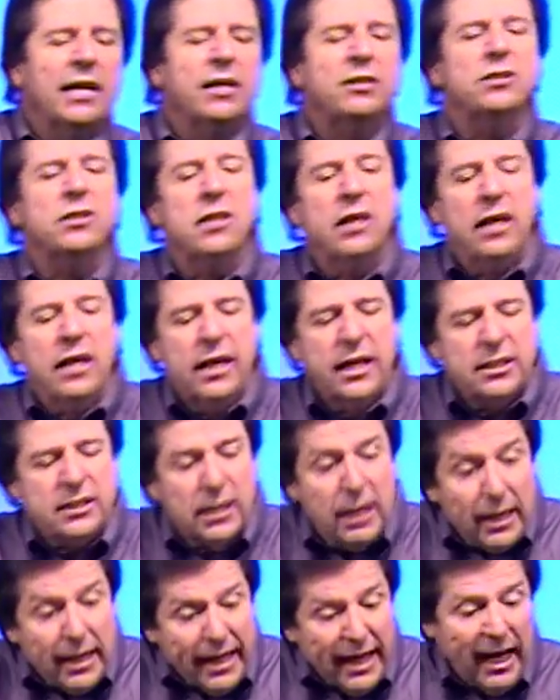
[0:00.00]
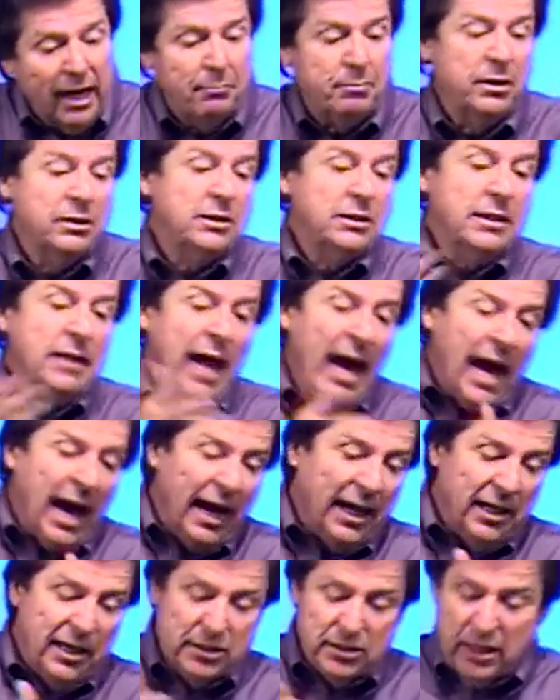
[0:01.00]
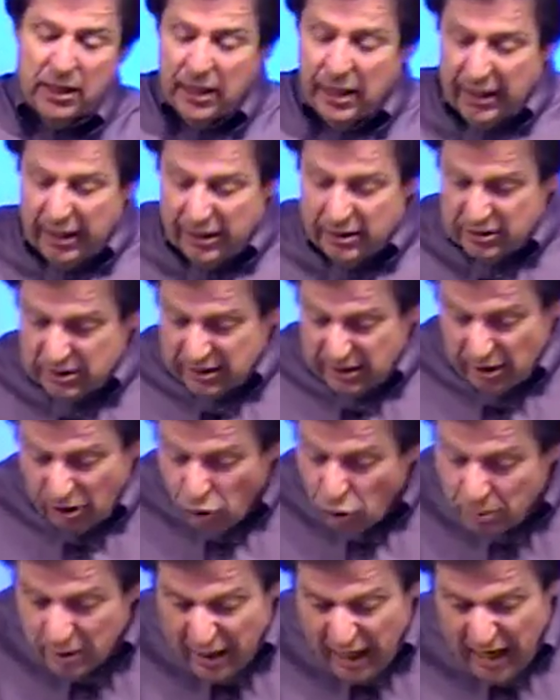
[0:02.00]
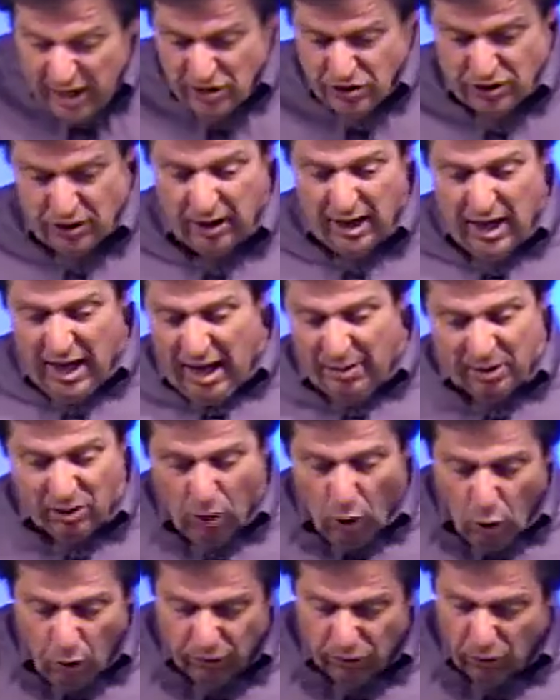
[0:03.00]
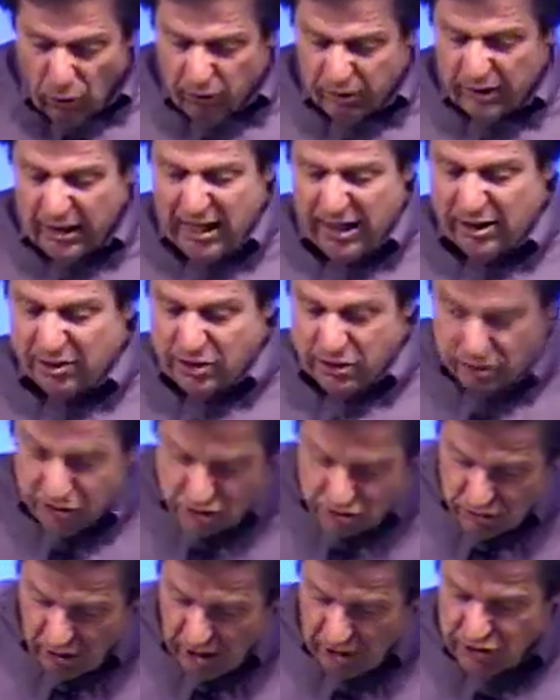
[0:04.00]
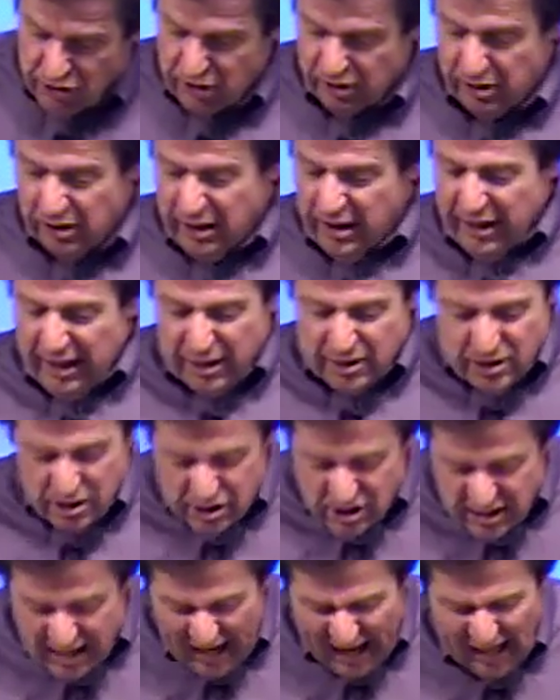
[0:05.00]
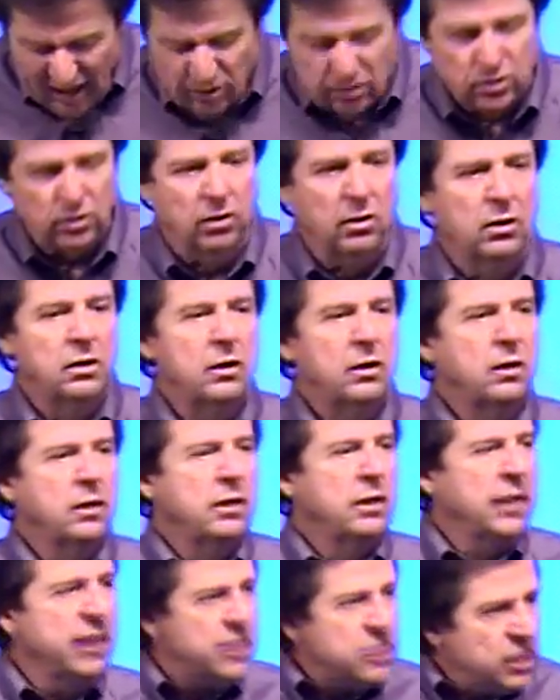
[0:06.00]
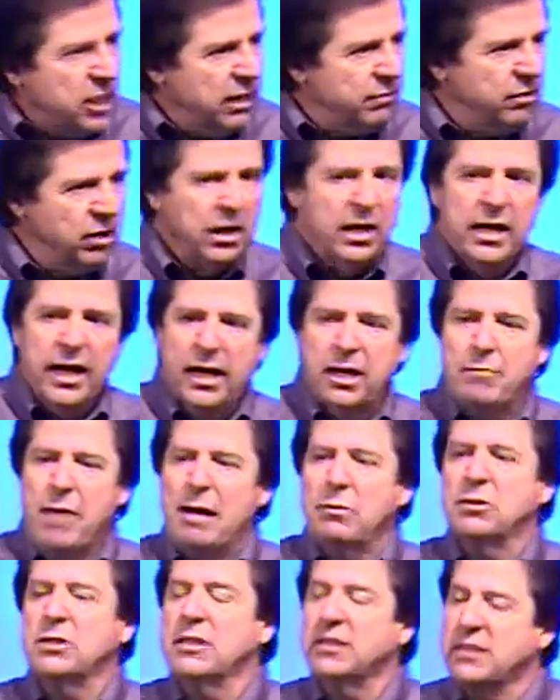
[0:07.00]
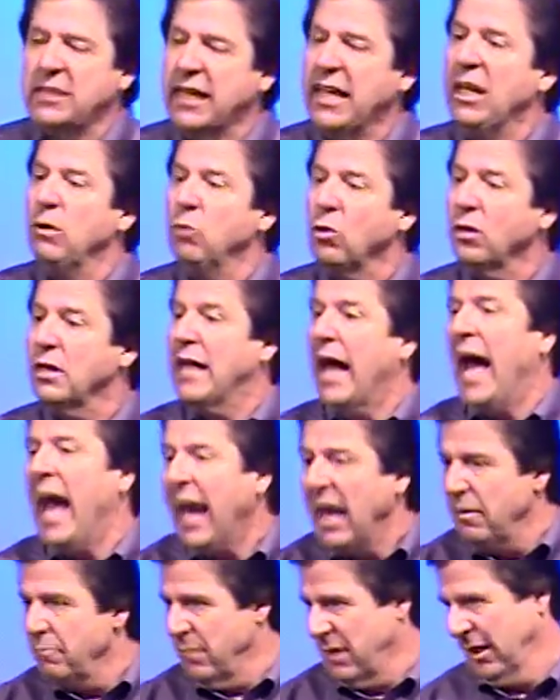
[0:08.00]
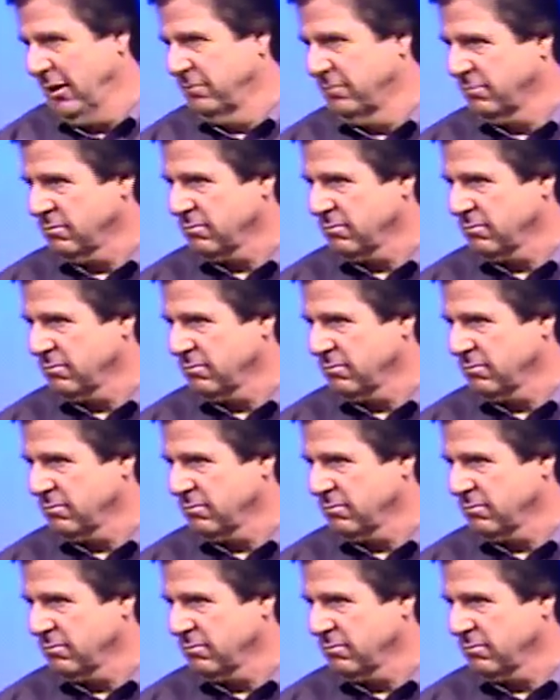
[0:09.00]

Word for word: it's a, it's a lamp, it's a guide, it's, it's illumination. I mean, over and over again, it's instruction, it's His counsel. He's given it. And the Bible says, He will guide me